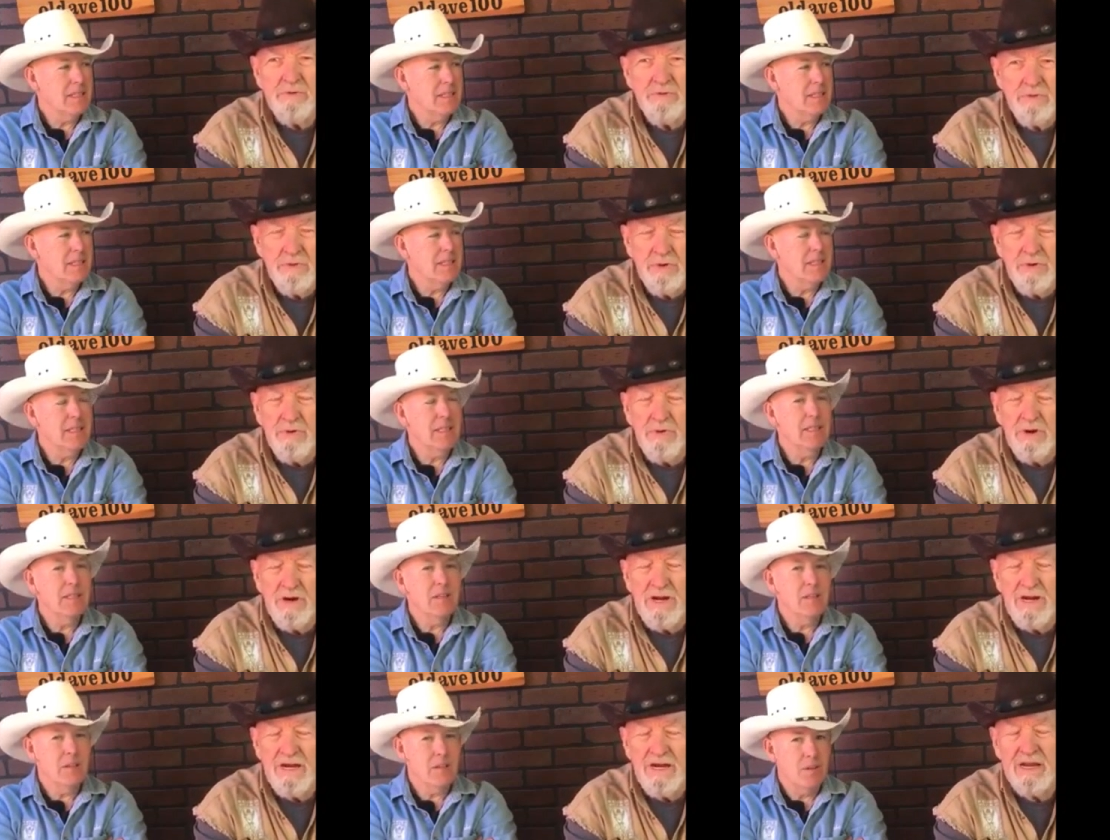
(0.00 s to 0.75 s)
Speaker 1: through the
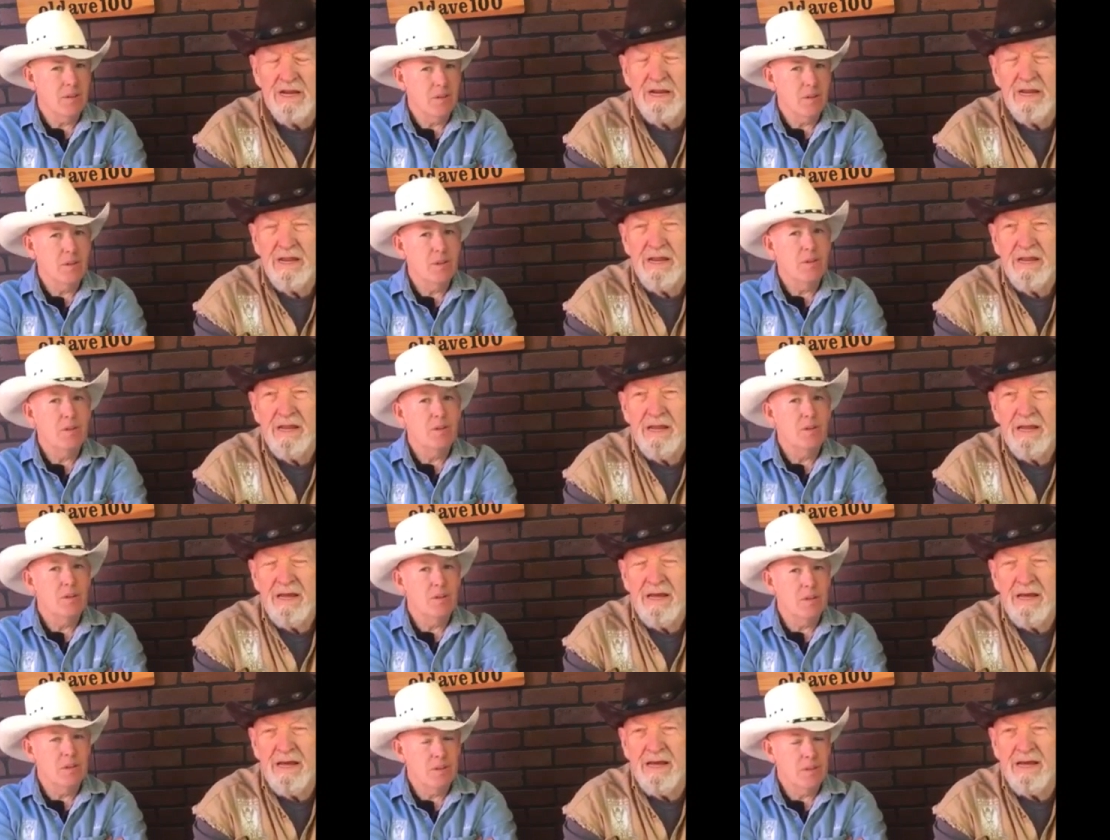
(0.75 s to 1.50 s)
grain.
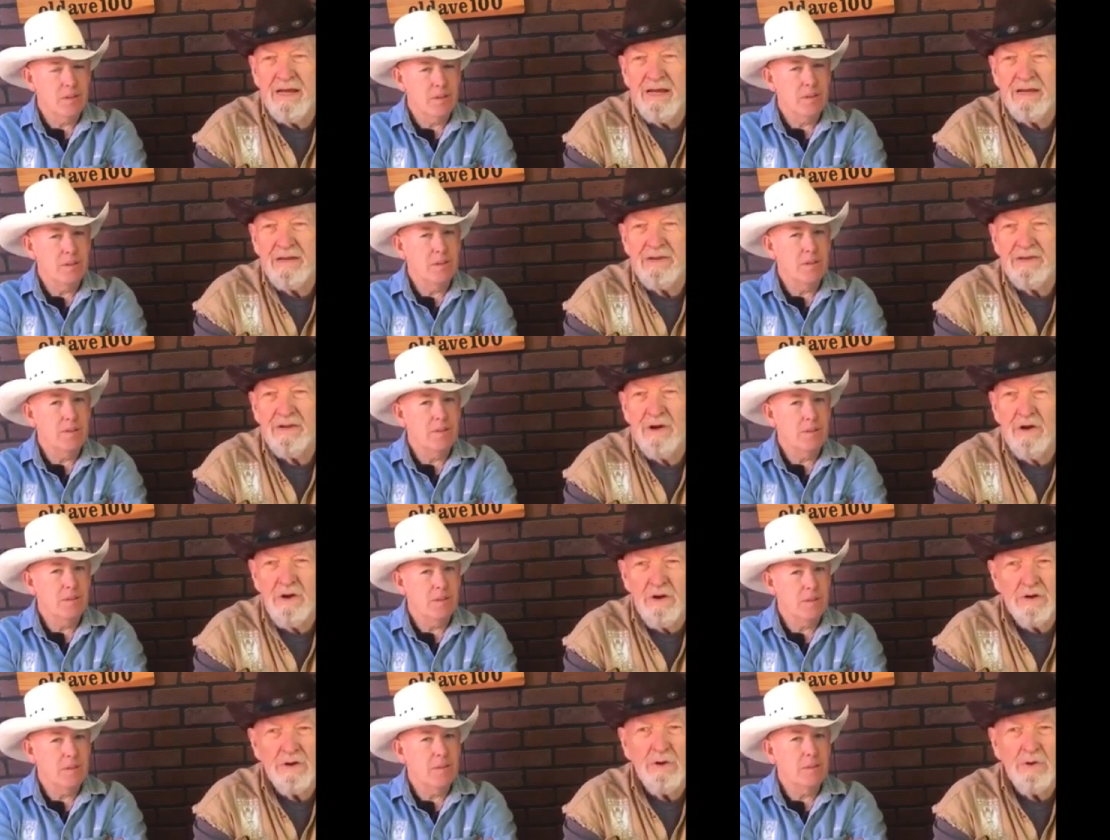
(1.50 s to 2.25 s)
Uh, it's
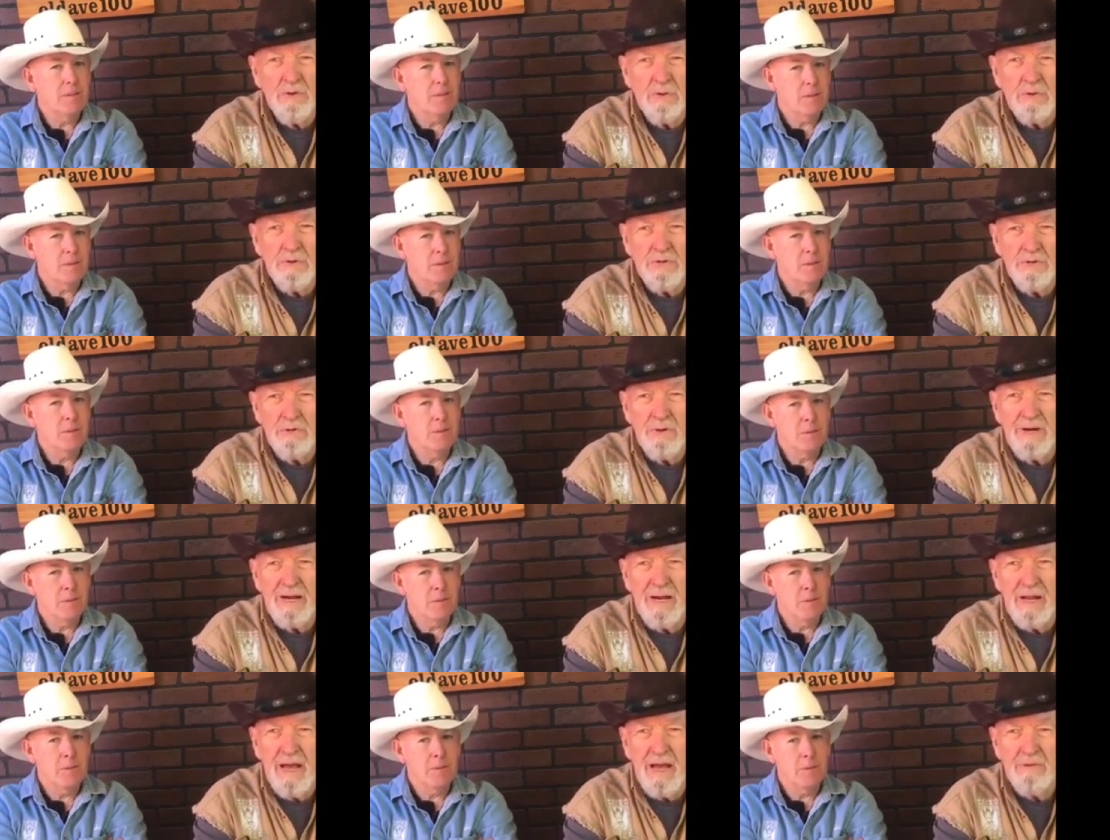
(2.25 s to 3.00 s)
hard to hold a
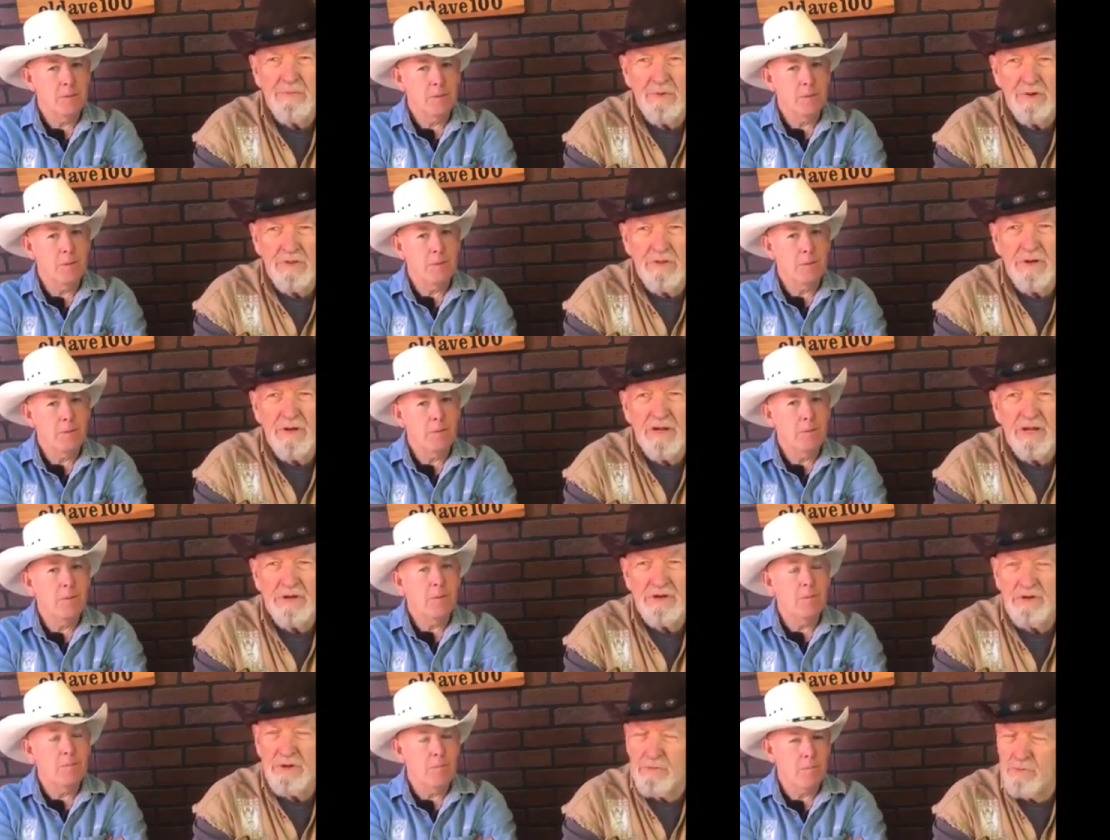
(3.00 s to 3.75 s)
straight line with it
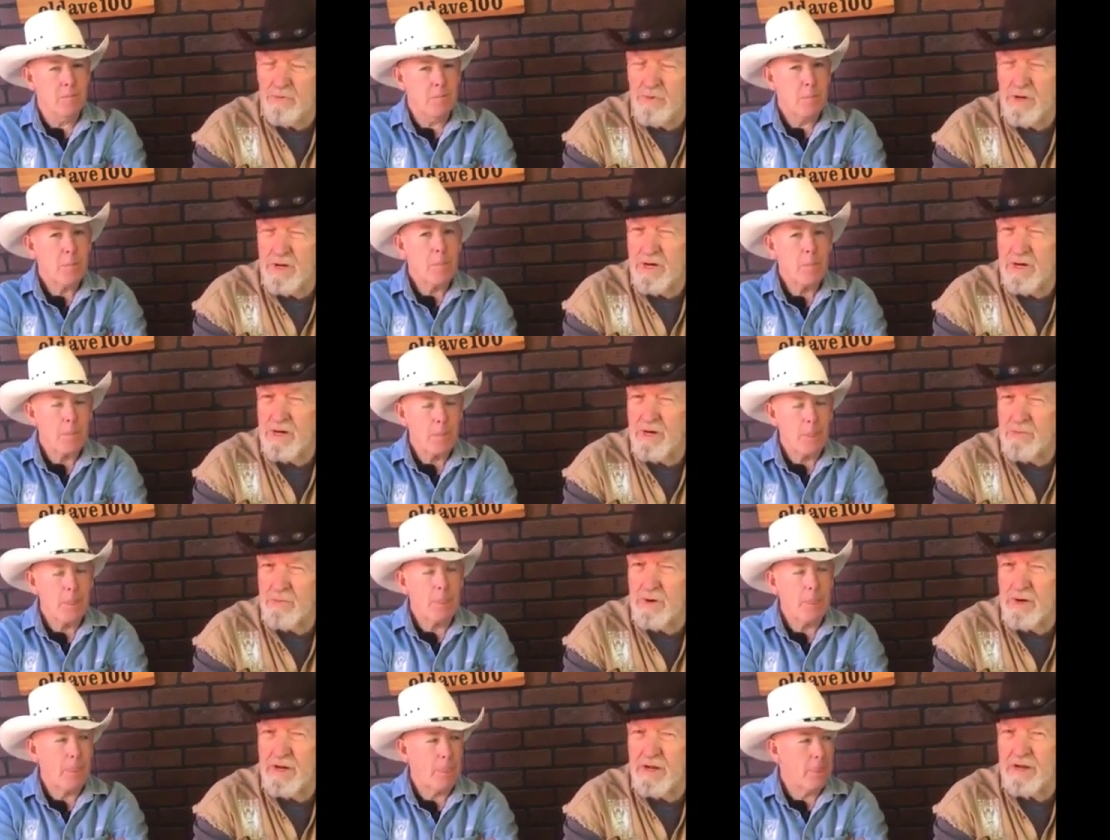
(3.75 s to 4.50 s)
unless you're really
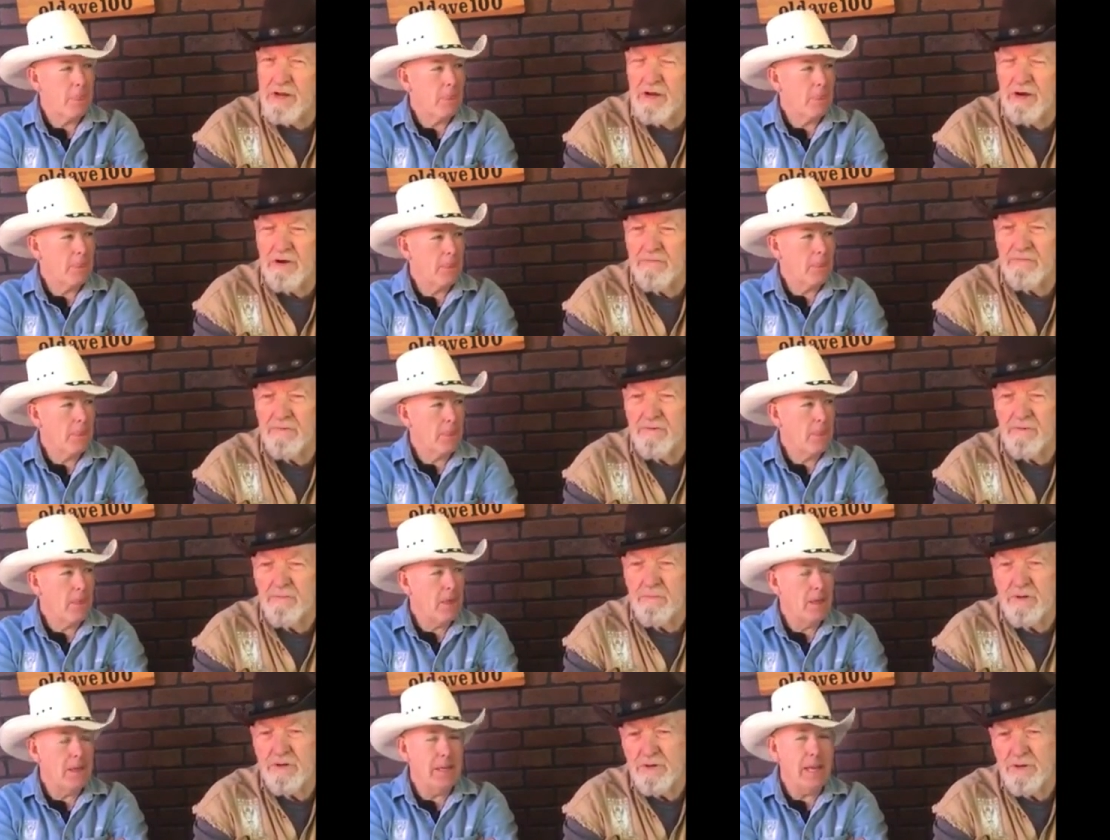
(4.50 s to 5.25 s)
really careful.
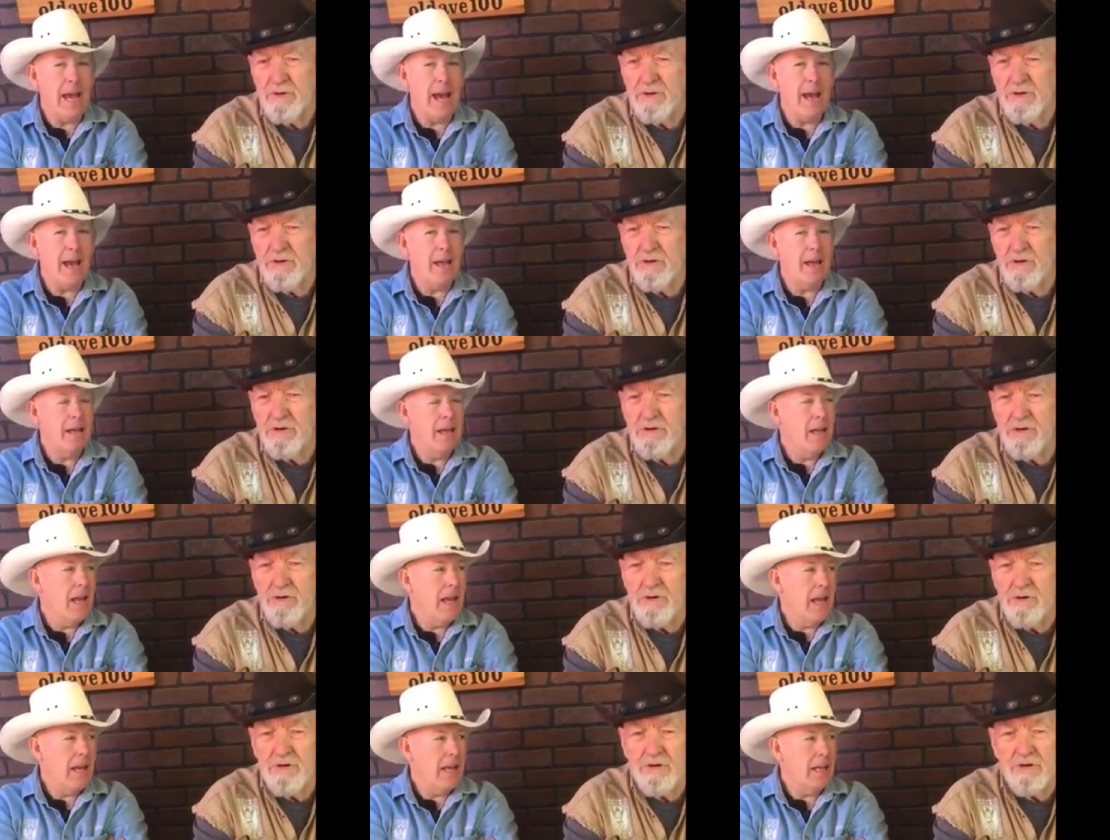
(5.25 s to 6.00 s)
But yeah,
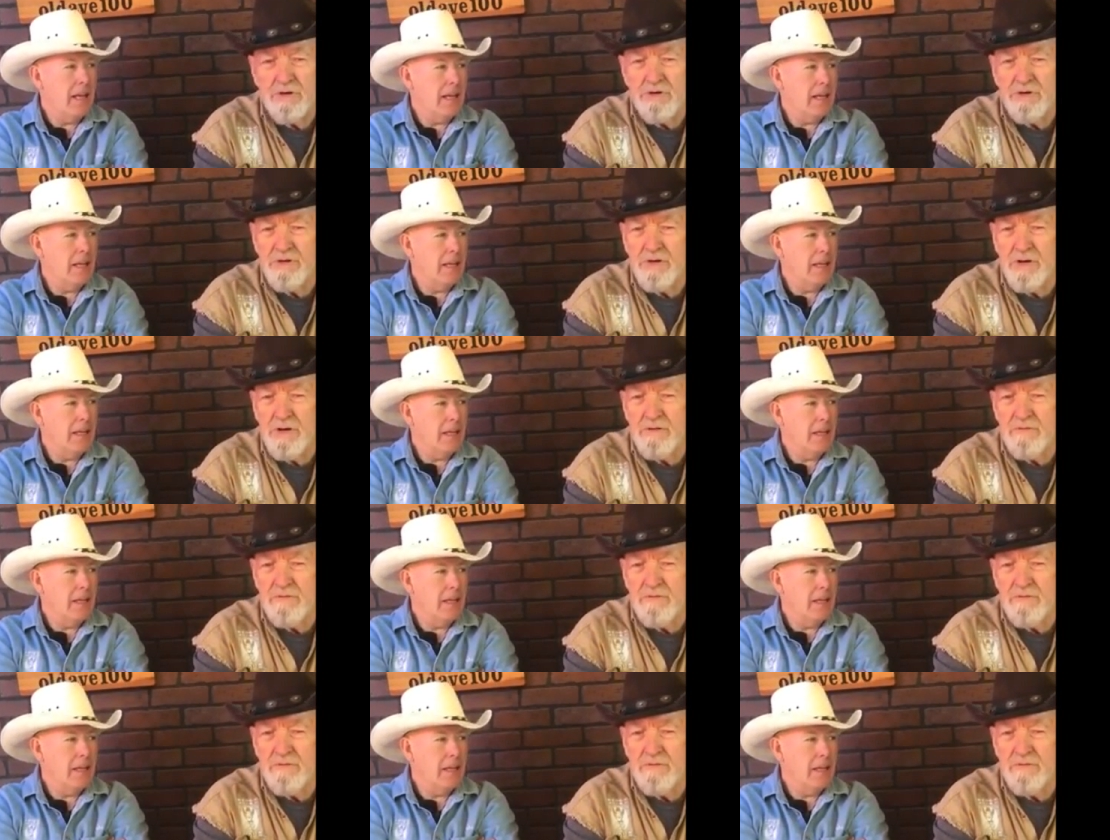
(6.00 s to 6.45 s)
you can